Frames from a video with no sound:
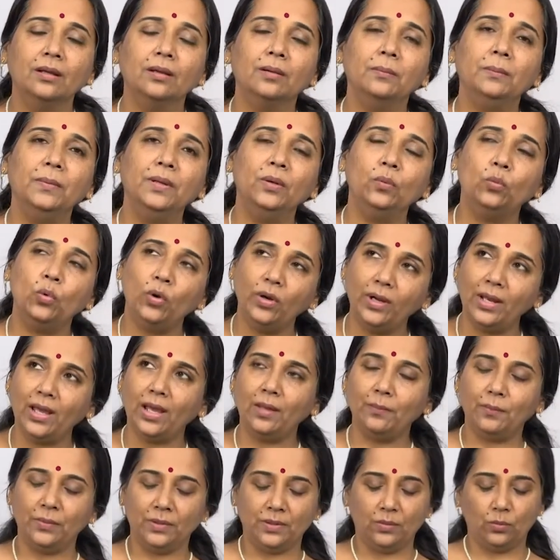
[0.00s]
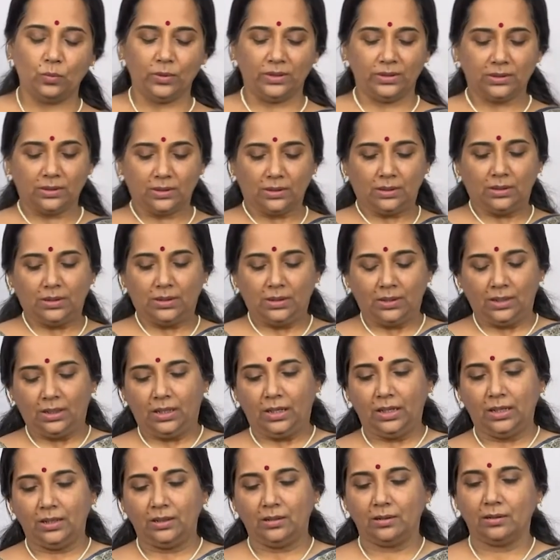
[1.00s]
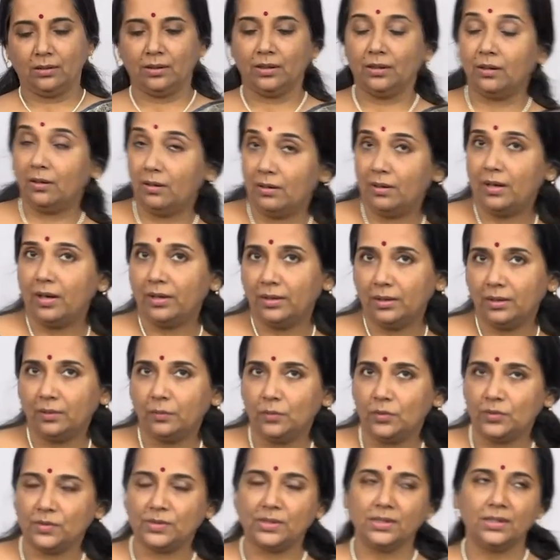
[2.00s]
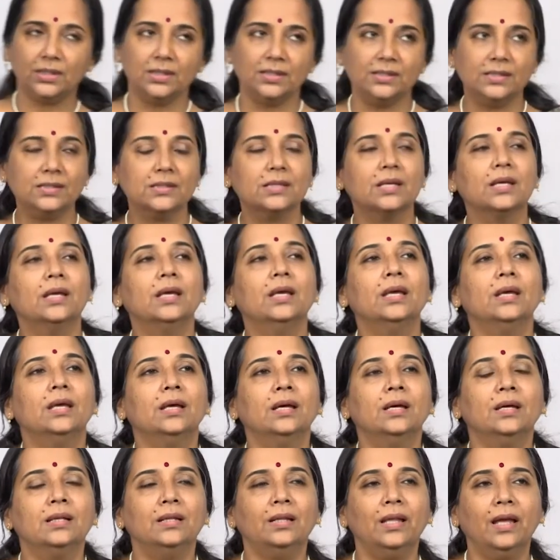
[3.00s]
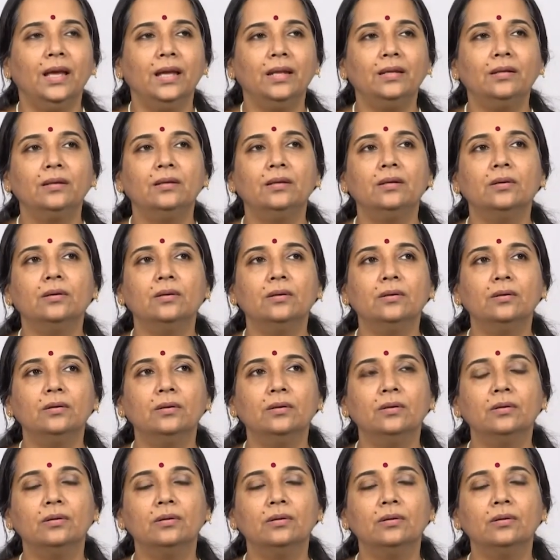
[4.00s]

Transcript: But what happened in Carnatic music is that though